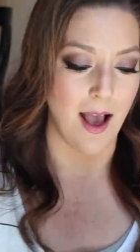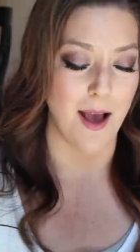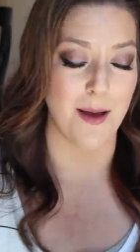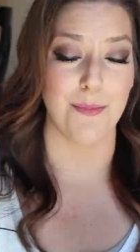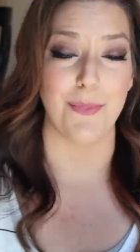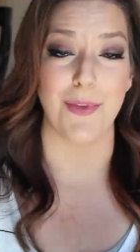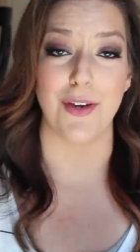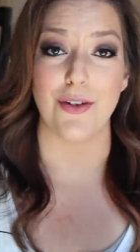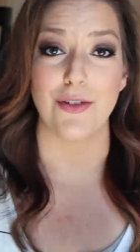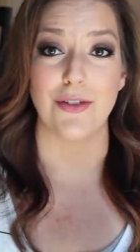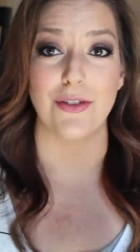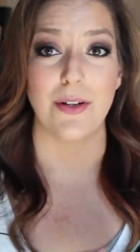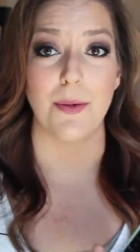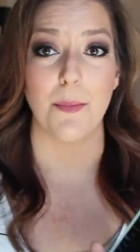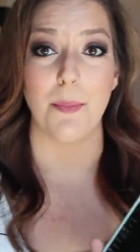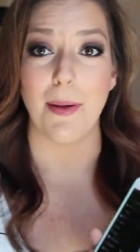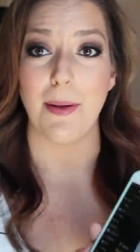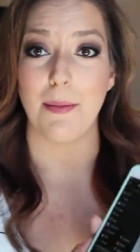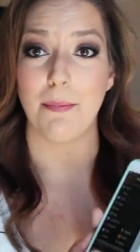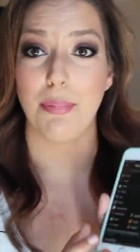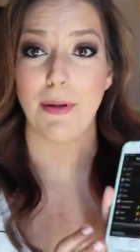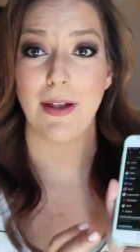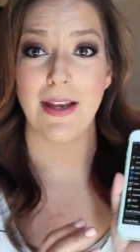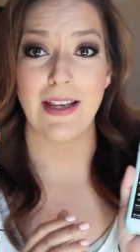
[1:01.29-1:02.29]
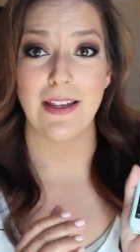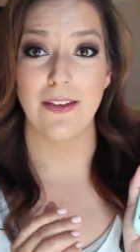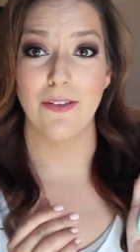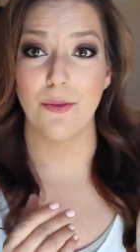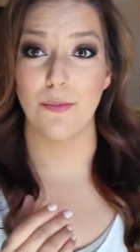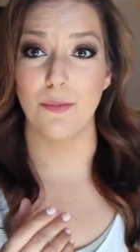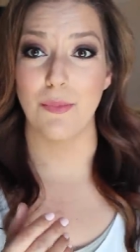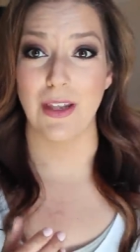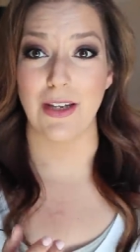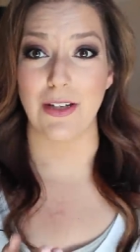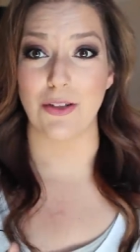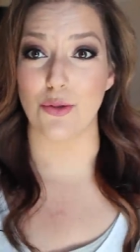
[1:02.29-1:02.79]
Um, there's plans
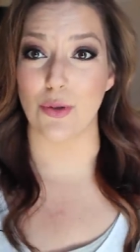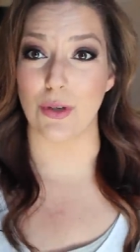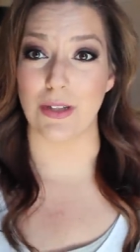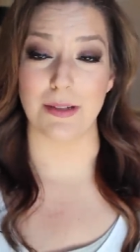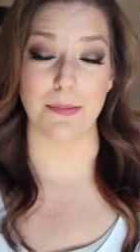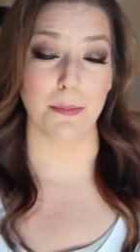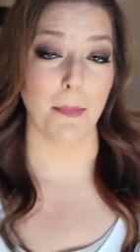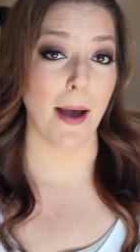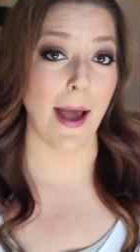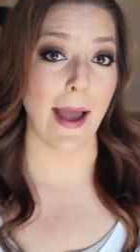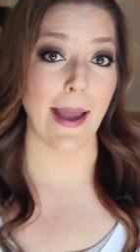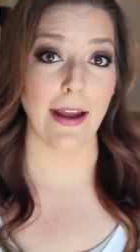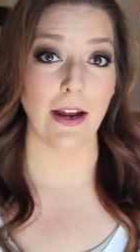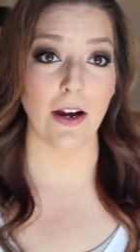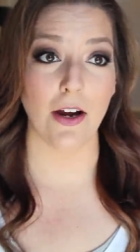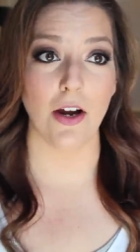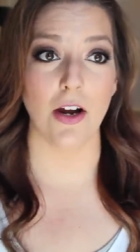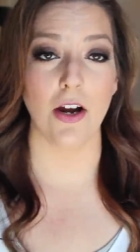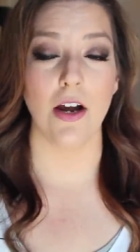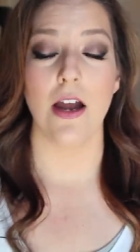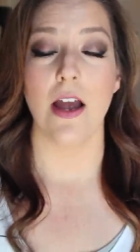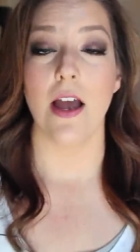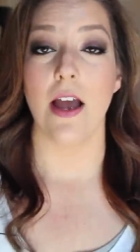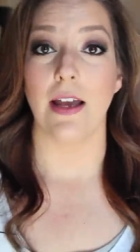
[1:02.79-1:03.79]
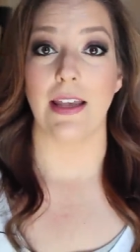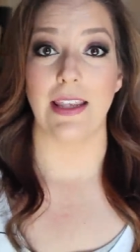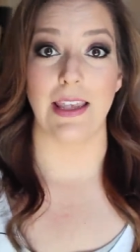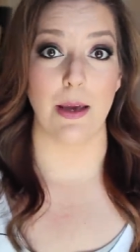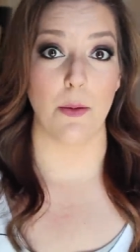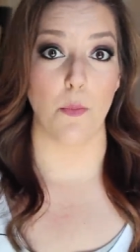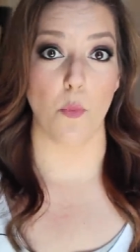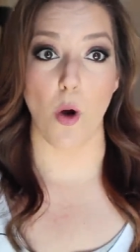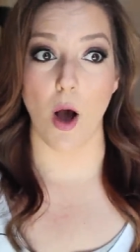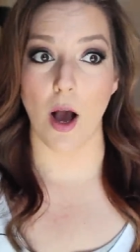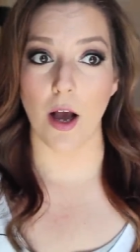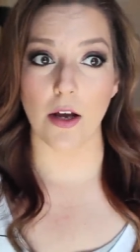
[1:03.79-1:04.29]
from like Joyce Meyer,
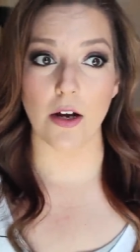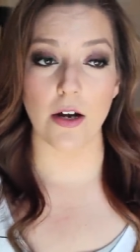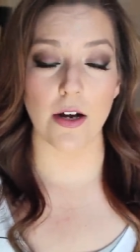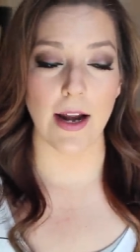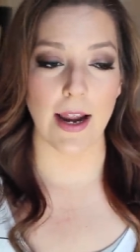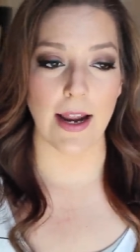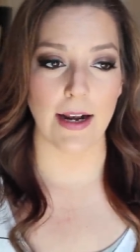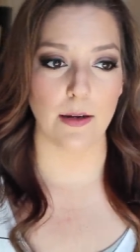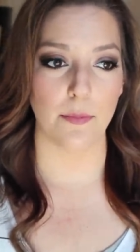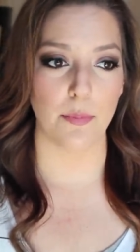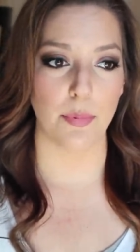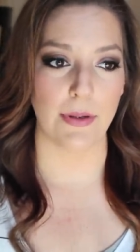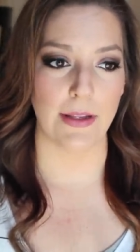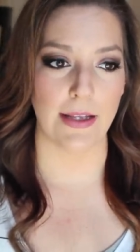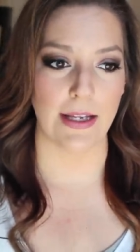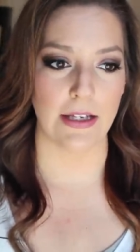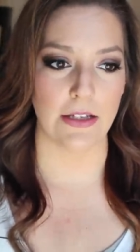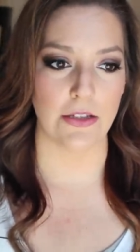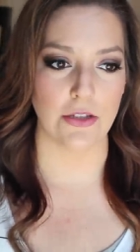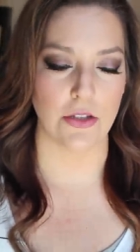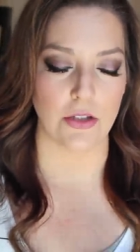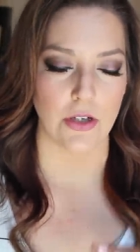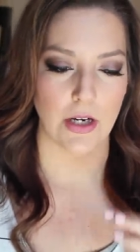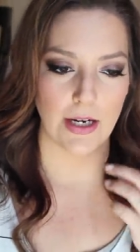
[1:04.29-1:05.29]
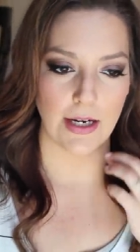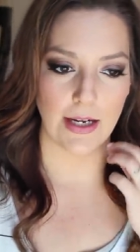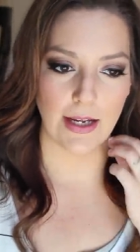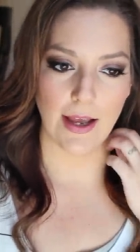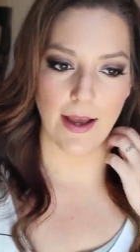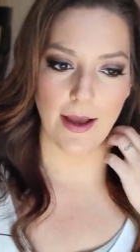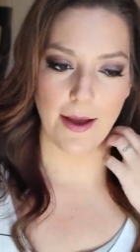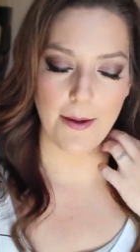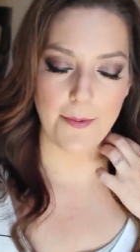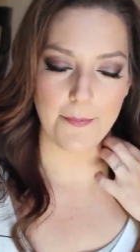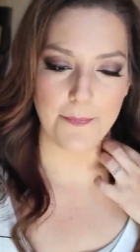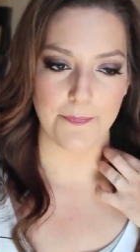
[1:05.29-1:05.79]
Kim Walker had a plan during
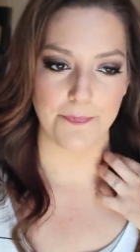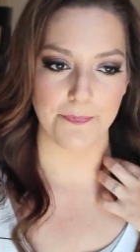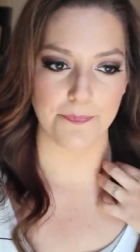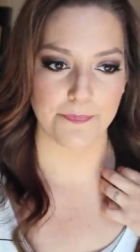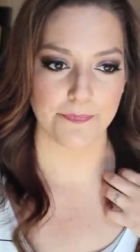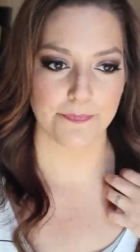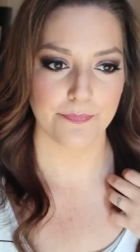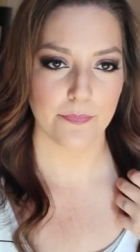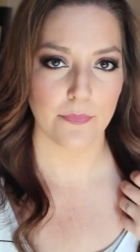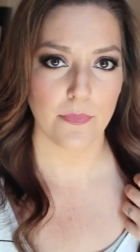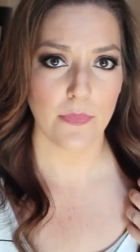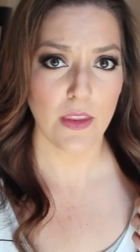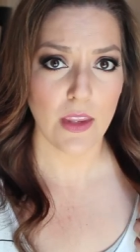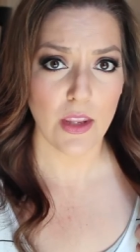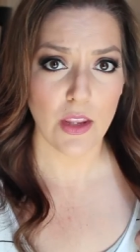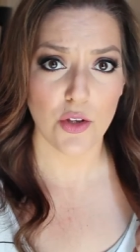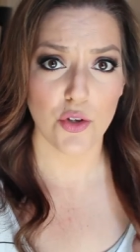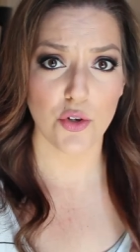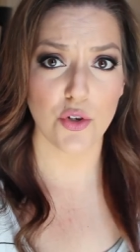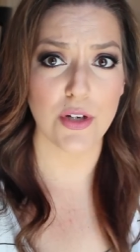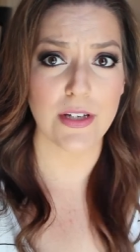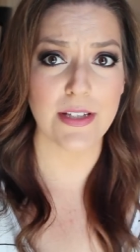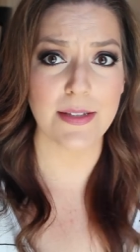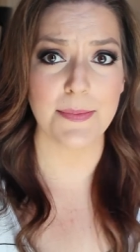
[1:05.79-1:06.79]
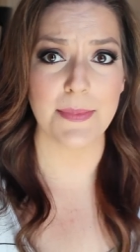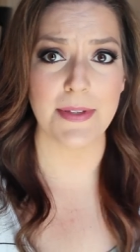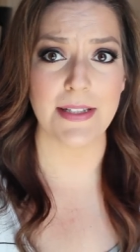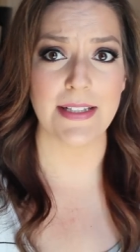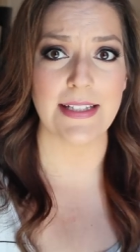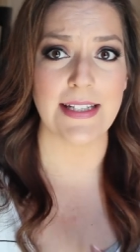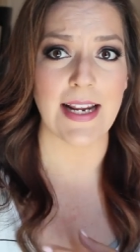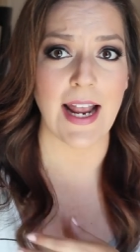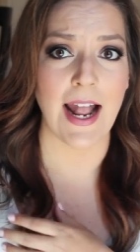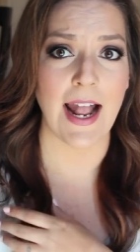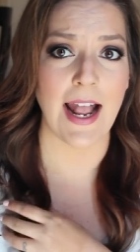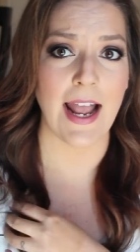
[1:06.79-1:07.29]
um, Christmas
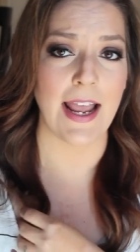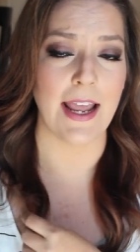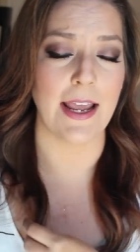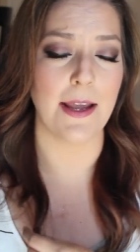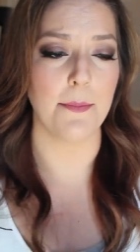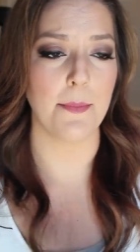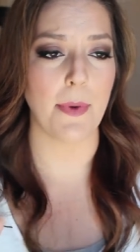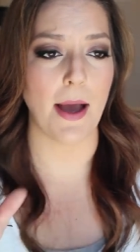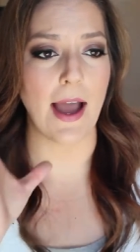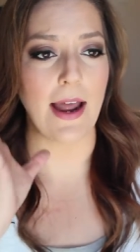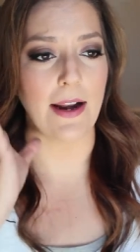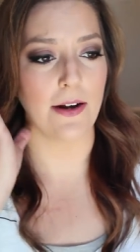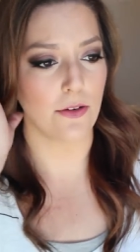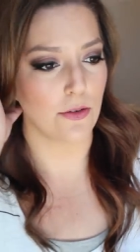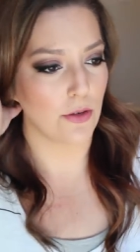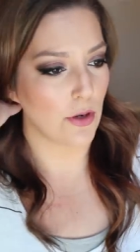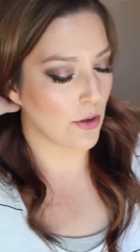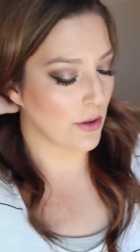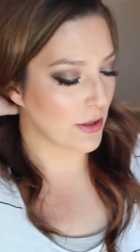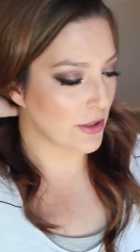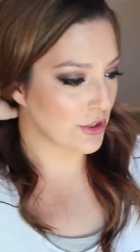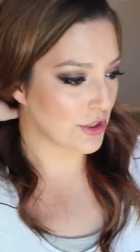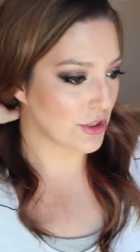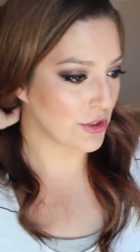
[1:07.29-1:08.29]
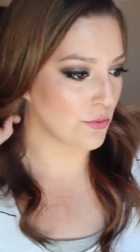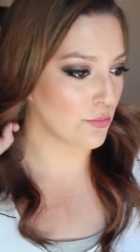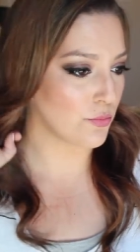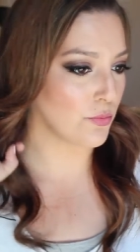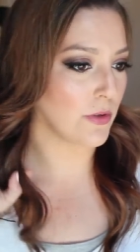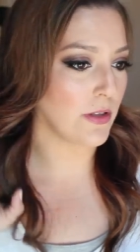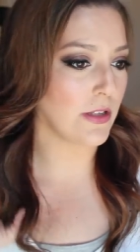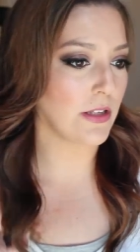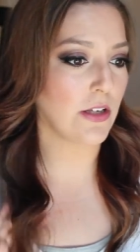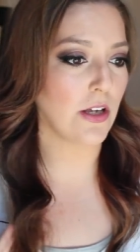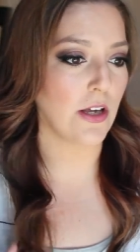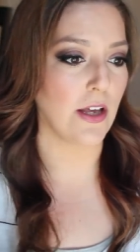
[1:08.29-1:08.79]
time. I don't know. It's just
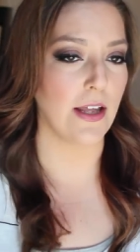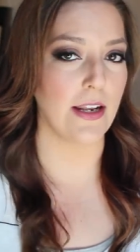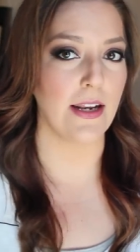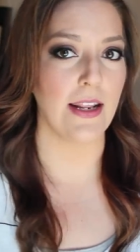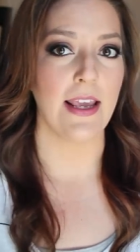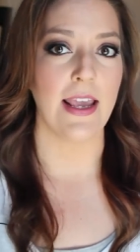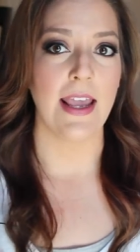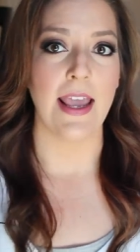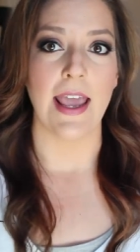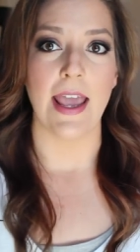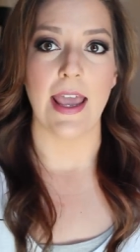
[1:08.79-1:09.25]
really good.